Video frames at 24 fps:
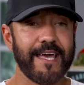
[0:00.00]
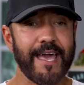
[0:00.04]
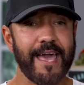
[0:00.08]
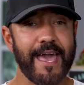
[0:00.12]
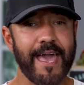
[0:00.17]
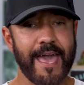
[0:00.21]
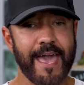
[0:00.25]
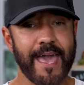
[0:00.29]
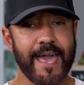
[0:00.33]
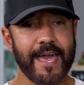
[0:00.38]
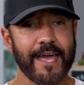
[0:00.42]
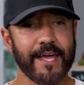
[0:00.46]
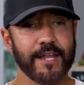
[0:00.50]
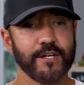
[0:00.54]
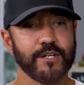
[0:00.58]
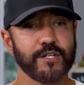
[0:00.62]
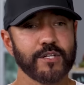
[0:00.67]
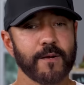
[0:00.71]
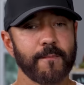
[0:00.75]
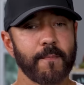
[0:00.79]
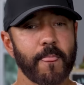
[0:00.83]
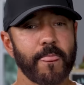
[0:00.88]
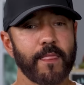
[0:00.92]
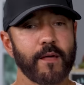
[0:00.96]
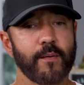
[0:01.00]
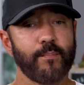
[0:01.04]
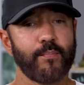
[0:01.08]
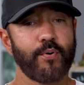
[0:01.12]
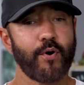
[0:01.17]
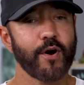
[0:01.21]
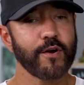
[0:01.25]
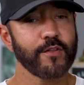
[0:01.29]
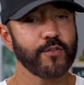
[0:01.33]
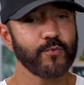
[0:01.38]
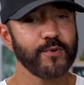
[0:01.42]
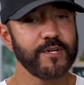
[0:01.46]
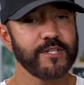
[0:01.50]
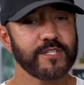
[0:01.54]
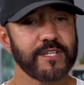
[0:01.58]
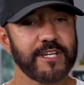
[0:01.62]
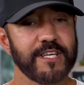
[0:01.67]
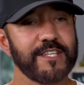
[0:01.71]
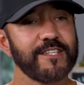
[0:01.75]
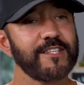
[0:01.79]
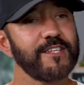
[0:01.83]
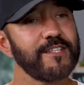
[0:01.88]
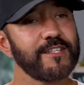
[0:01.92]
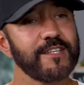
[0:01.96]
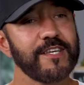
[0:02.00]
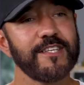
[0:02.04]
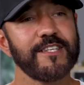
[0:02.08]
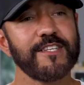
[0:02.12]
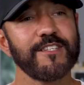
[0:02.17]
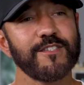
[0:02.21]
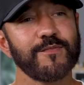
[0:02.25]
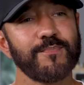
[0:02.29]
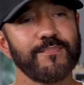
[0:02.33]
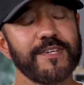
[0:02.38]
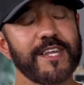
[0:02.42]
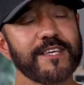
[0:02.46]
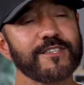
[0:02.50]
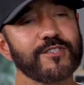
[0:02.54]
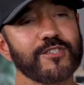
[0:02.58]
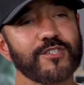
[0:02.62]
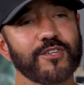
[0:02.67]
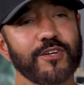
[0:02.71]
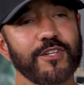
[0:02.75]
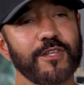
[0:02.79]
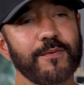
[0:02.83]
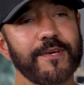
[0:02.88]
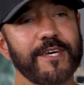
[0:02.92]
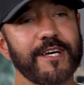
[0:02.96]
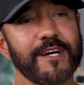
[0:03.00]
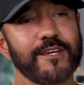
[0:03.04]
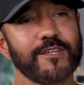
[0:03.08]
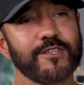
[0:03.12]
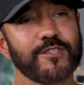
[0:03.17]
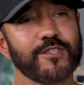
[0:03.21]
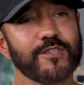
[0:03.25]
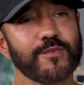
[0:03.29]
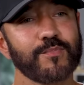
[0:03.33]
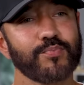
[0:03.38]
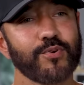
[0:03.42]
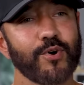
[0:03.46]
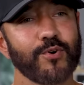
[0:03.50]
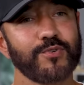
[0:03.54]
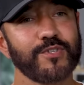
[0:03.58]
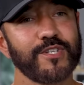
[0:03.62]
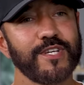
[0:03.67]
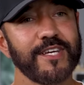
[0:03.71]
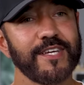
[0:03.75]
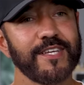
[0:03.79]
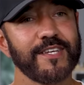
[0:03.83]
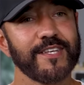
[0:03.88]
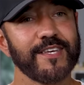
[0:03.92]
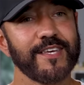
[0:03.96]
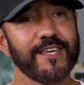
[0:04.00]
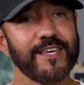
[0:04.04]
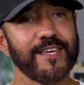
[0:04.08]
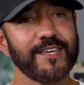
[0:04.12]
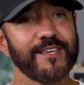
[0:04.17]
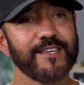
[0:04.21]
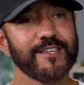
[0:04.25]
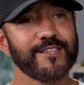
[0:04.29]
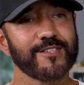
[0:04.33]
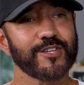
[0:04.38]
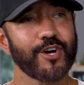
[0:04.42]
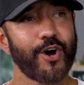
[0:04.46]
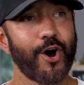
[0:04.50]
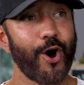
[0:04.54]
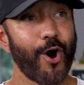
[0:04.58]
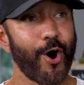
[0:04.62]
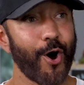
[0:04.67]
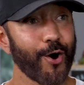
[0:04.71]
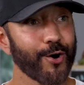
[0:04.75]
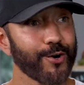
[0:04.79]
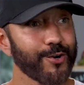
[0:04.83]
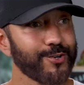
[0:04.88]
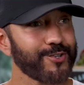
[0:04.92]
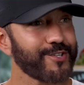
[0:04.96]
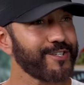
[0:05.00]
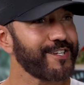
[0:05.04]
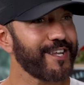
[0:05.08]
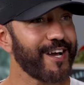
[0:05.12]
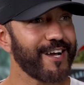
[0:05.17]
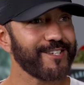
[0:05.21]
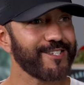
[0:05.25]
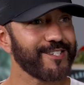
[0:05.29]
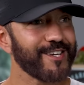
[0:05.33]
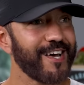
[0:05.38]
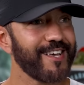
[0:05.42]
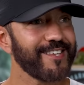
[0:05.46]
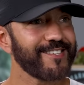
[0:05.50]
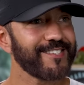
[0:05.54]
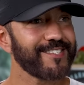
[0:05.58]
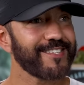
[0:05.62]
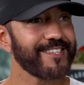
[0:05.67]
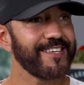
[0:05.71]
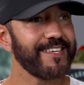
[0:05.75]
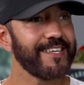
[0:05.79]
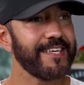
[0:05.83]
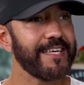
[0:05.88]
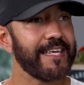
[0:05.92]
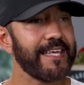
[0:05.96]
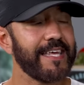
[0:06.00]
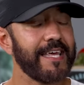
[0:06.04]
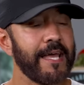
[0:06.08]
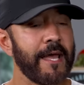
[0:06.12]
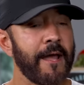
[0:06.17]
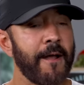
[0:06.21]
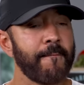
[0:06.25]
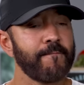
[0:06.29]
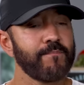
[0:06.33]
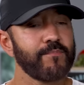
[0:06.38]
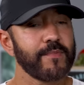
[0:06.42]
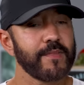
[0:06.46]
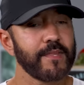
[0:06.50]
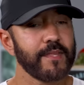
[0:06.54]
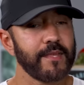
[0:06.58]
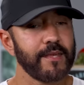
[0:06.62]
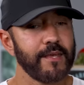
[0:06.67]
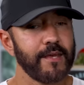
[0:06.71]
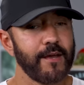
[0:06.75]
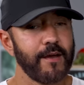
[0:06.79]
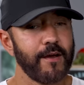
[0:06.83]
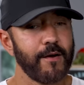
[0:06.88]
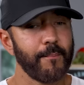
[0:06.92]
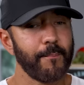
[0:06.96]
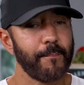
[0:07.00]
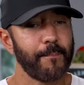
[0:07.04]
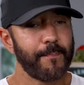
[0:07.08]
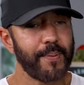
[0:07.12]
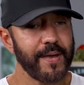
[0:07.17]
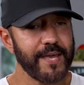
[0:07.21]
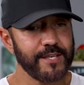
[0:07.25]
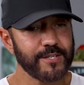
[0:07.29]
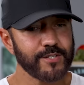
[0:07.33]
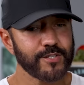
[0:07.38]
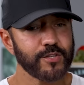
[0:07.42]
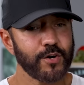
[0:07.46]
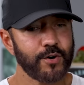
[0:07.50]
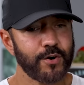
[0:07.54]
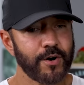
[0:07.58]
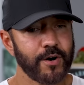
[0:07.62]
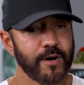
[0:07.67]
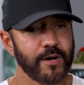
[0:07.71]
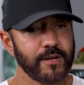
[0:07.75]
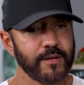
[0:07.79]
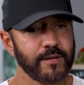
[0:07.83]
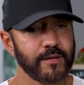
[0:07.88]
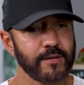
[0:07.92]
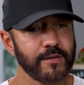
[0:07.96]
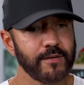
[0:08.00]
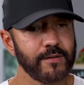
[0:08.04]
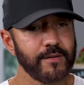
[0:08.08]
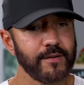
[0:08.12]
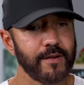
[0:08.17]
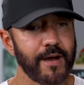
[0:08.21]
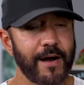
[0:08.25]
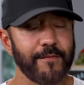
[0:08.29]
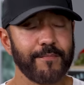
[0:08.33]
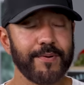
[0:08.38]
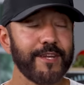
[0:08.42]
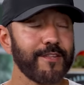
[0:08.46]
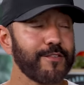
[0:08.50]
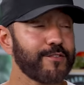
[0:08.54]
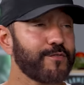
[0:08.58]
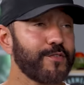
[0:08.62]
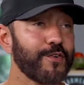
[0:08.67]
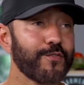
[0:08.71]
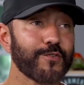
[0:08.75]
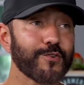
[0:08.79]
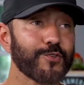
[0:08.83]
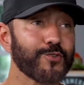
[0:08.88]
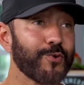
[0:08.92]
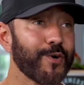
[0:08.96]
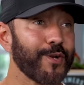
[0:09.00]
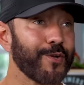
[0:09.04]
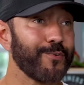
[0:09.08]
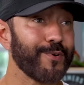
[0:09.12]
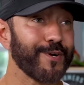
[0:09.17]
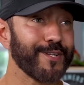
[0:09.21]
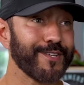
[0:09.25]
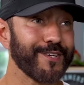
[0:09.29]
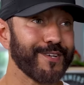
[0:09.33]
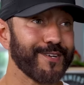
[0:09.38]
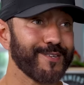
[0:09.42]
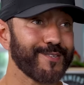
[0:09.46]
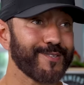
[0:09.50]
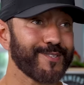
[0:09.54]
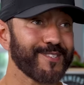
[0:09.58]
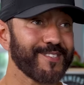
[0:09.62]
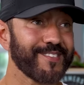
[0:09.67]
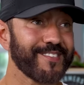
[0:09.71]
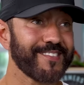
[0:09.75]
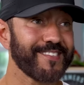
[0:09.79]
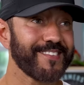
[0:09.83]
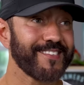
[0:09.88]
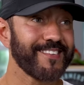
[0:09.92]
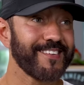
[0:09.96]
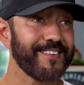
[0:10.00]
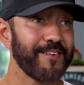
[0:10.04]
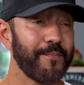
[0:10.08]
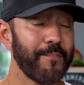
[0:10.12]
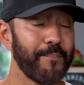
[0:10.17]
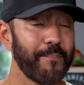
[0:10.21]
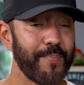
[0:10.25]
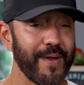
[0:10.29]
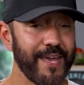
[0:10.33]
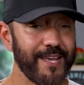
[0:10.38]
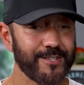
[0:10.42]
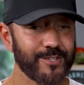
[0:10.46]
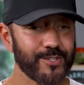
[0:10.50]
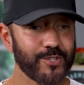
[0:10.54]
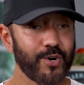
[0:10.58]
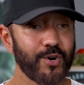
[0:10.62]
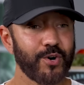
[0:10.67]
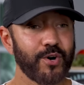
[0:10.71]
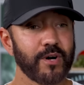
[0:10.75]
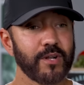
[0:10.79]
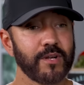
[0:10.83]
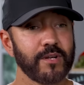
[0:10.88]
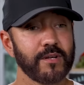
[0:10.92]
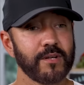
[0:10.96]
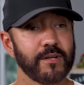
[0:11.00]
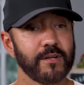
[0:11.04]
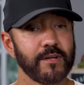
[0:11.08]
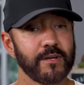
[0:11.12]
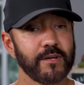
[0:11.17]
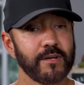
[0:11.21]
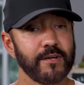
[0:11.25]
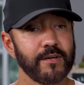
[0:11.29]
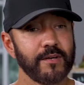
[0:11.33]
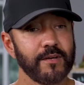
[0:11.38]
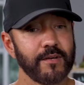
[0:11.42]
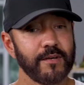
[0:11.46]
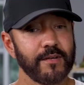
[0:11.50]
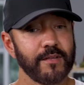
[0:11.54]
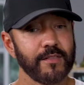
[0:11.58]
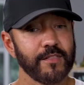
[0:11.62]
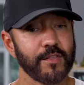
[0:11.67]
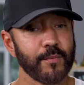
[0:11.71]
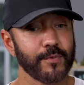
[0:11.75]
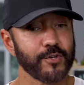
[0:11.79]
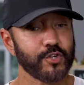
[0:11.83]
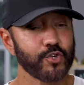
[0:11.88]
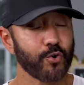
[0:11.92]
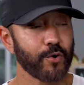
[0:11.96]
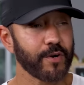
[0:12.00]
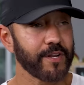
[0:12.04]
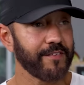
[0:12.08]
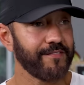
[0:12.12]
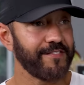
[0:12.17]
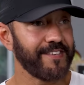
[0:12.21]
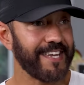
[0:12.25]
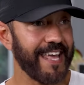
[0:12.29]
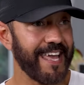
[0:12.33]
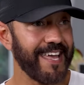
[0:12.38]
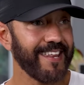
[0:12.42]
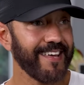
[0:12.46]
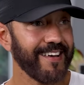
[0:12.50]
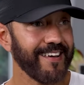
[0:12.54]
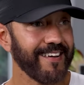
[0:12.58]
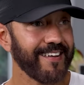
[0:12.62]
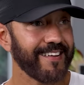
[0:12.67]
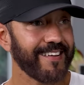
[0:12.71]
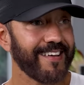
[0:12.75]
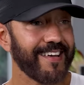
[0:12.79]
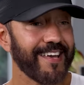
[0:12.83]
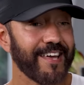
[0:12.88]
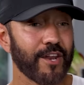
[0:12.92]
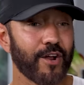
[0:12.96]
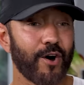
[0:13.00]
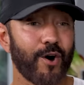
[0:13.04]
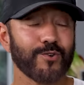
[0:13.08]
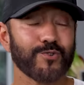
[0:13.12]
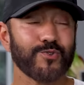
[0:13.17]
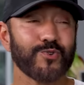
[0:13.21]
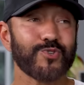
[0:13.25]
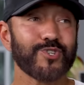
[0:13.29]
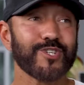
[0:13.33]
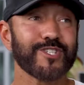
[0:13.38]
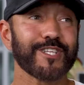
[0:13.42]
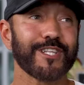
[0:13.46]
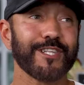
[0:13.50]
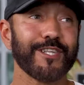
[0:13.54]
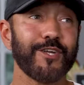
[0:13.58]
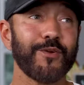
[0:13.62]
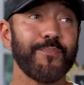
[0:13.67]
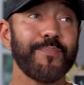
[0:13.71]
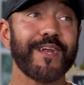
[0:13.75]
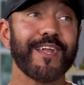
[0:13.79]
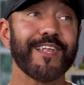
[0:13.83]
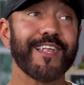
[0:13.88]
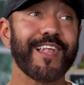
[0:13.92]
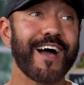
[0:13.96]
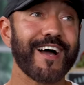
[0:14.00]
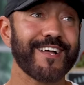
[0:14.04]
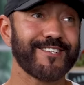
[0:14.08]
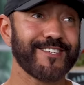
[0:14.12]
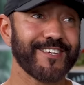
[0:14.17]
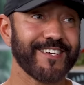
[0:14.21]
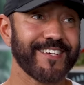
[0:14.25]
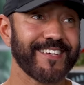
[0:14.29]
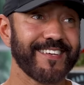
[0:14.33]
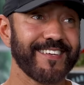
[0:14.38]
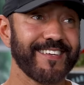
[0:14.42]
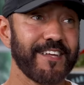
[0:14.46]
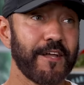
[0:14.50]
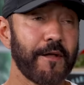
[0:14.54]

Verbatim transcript: And part of the reason it is, it is necessarily because protein is harder to digest. Based on, I've been in this field for 21 years, based on the majority of data and also just a little bit of logic,